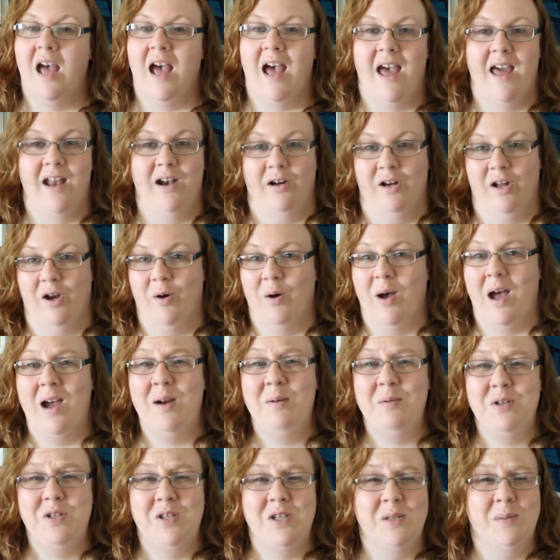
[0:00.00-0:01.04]
I don't know,
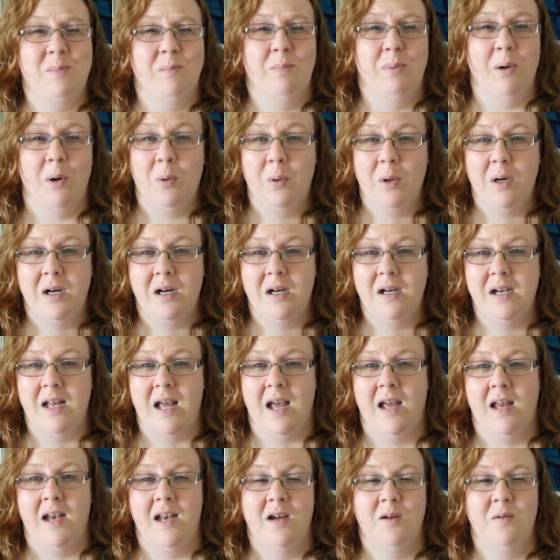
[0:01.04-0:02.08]
I was just bored
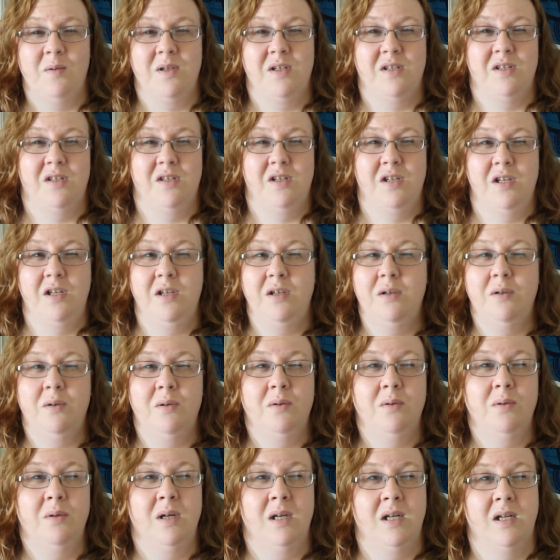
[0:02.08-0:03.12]
and it was
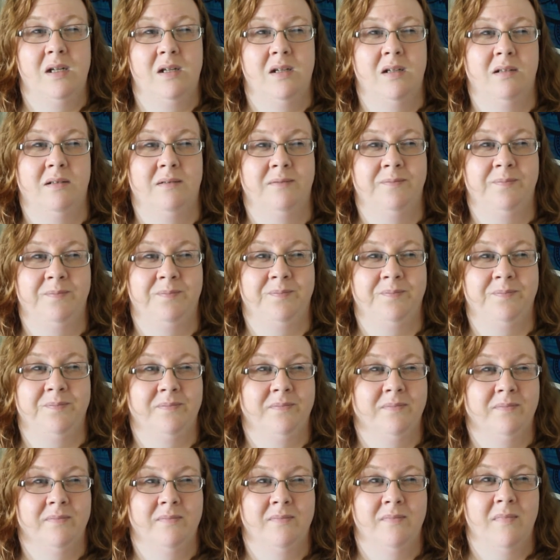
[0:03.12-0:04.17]
too,
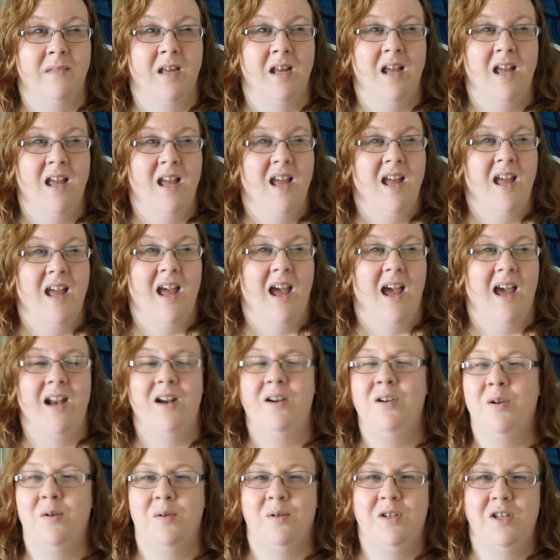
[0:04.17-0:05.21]
I
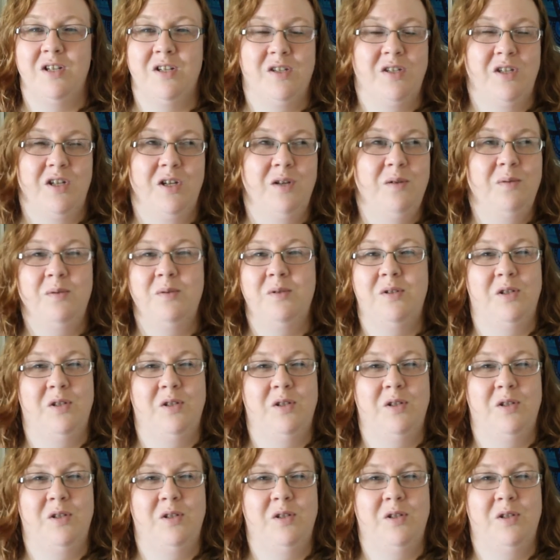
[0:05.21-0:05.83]
don't know, it was just too